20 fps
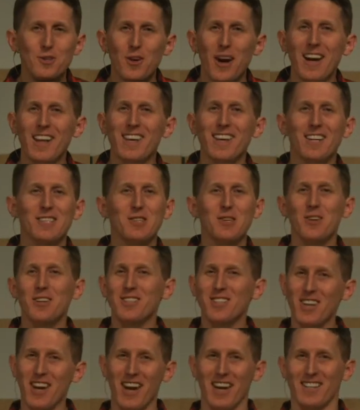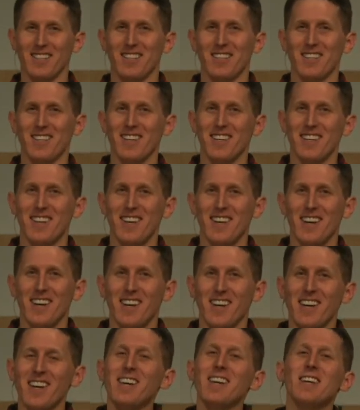to try to get you to change.
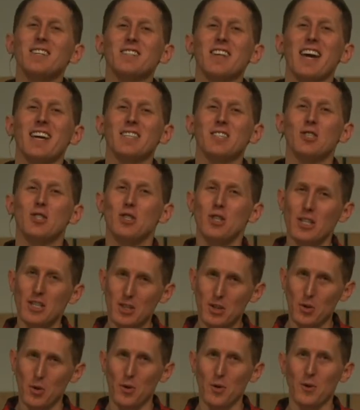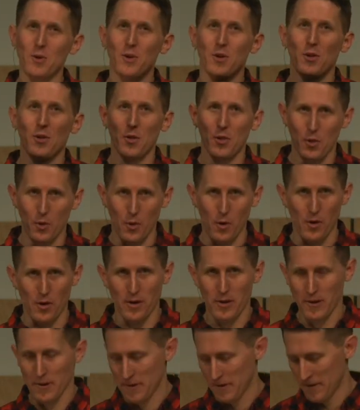He is a gentle Lord.